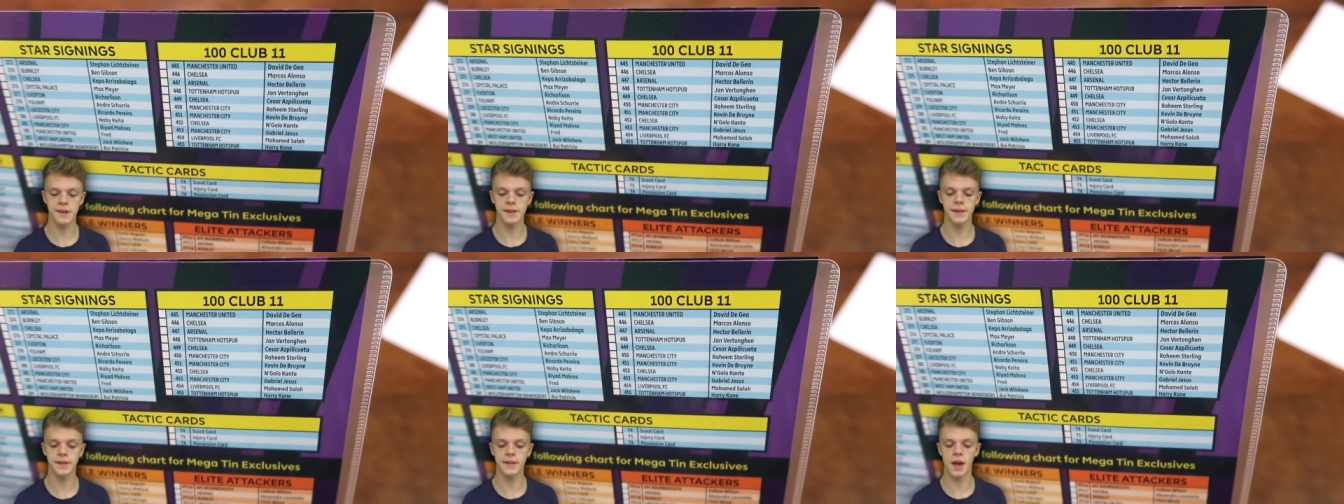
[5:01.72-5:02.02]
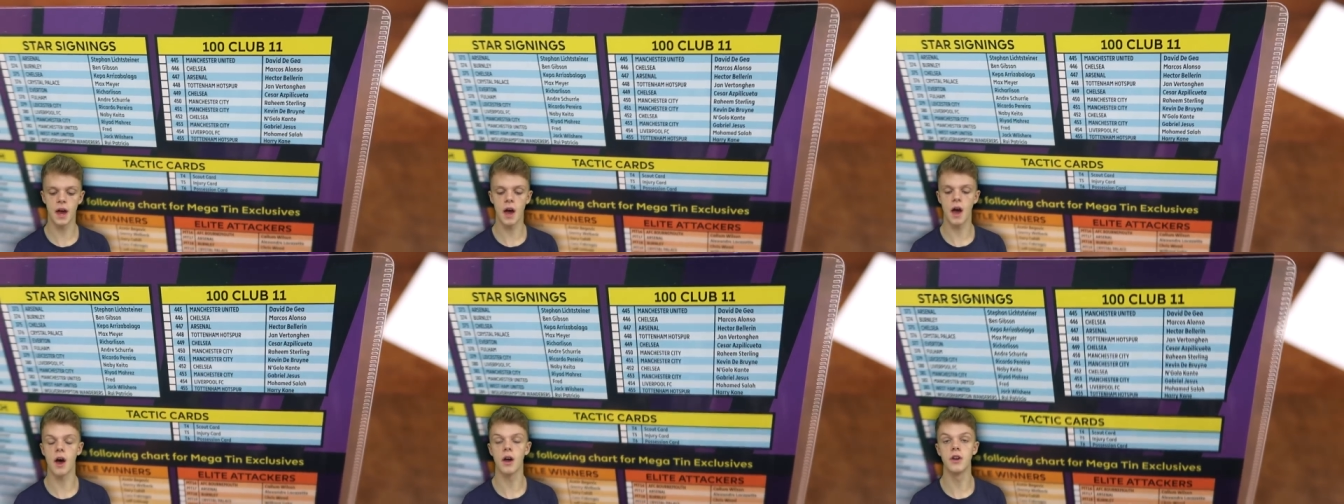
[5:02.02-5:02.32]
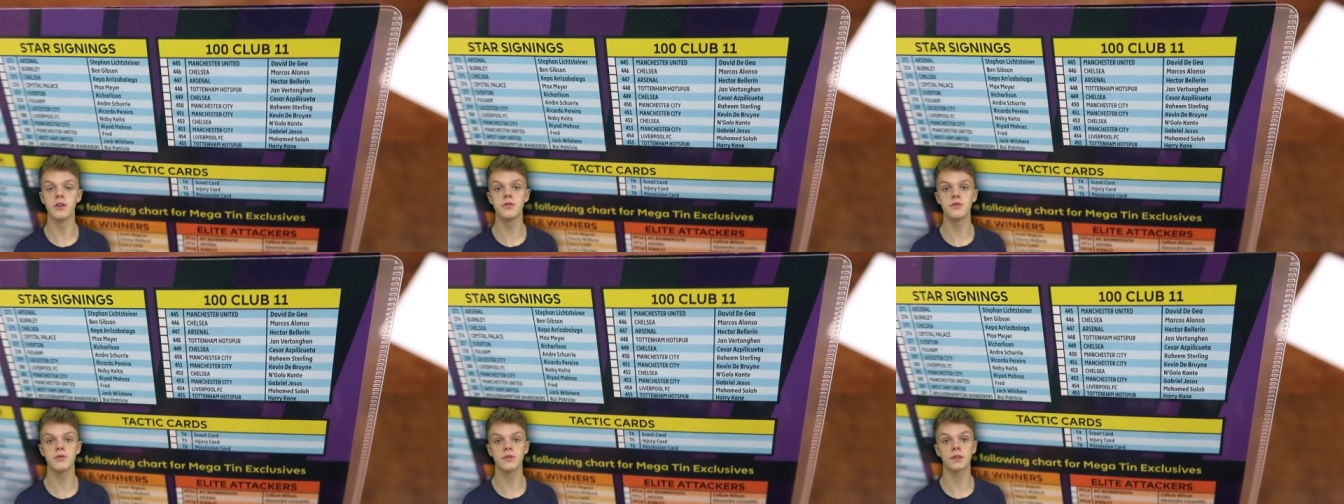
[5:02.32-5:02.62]
another
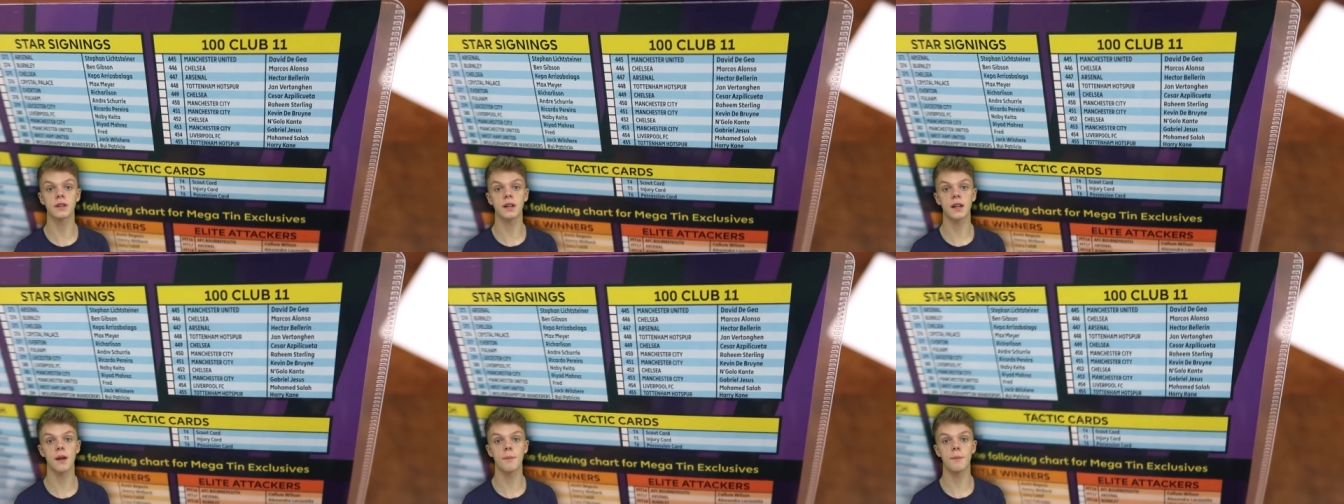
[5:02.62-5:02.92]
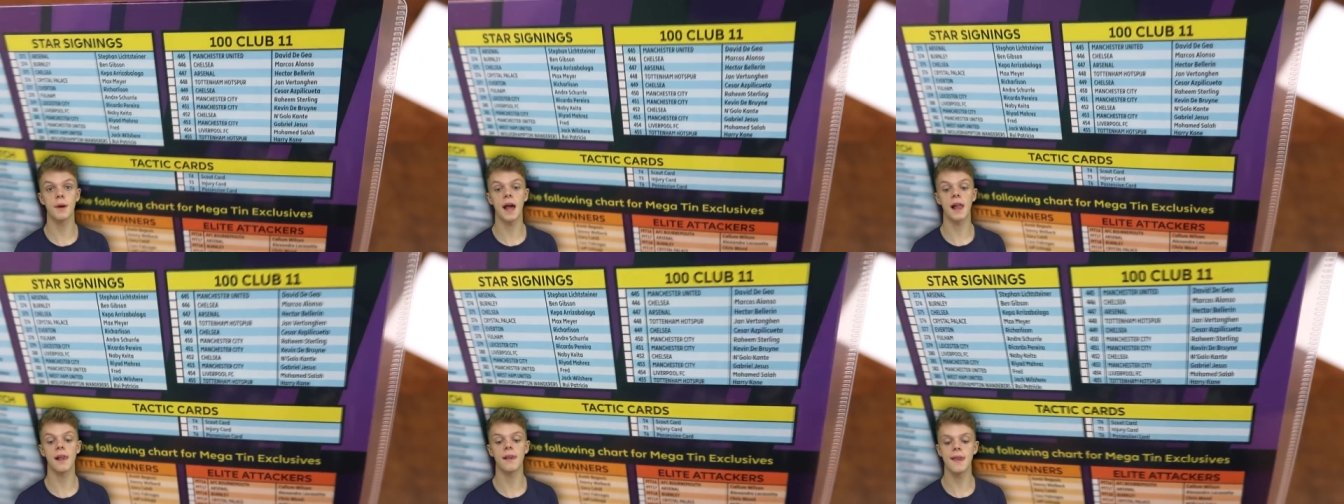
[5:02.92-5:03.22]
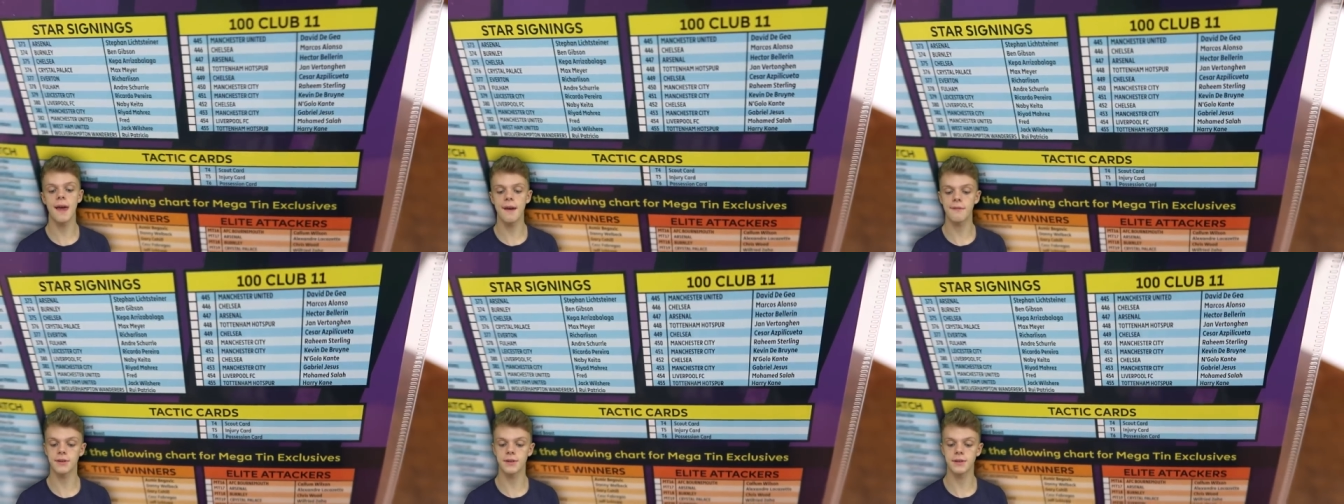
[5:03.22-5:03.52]
100 Club
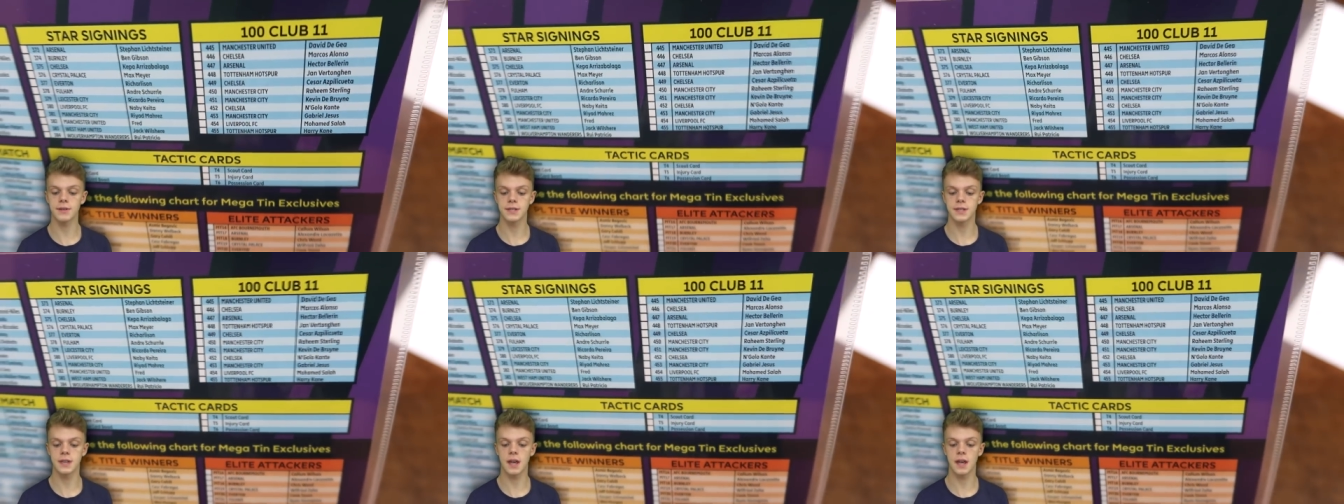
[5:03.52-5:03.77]
11.